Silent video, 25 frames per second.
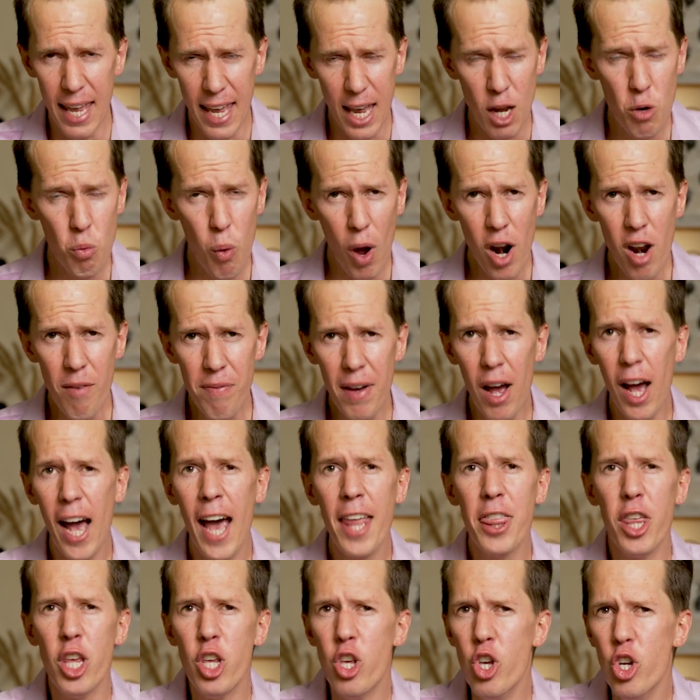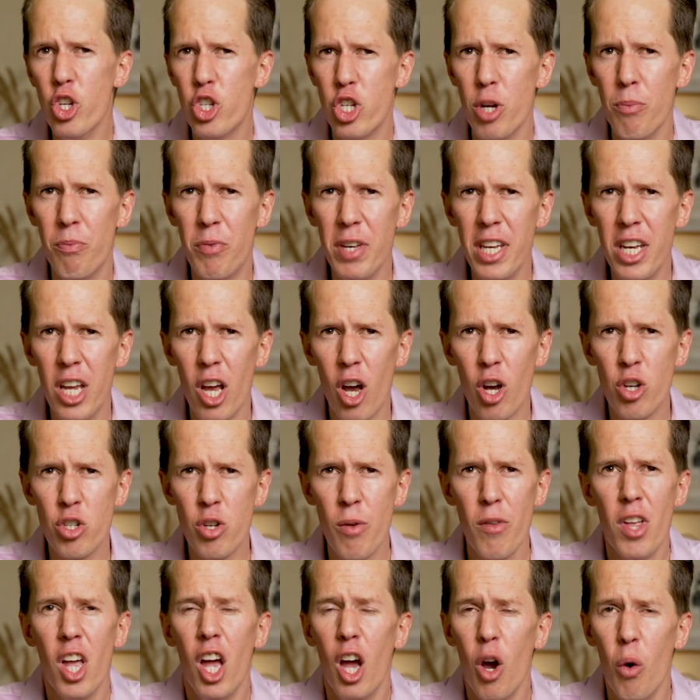In one of our other YouTube
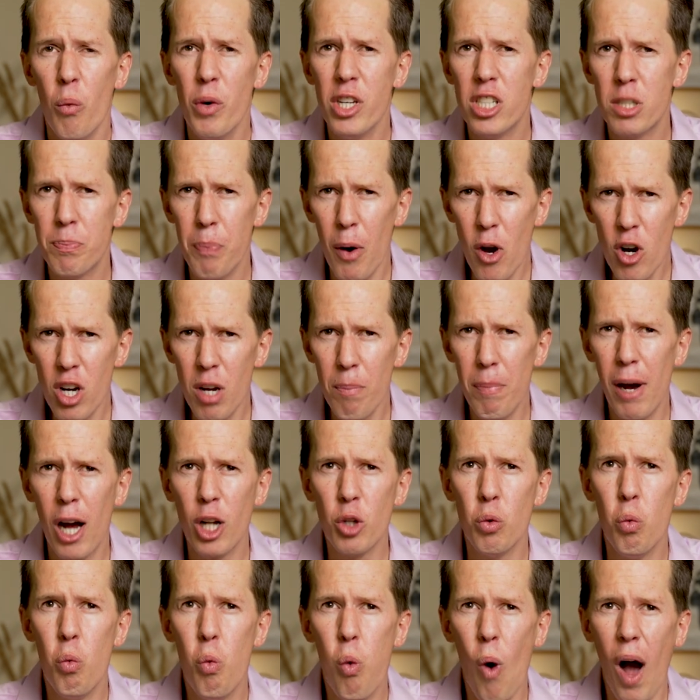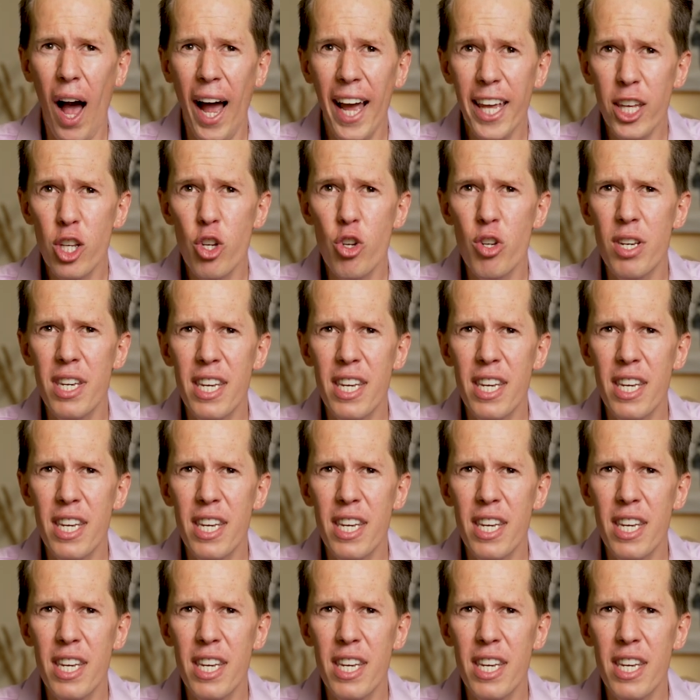videos, we spoke about why you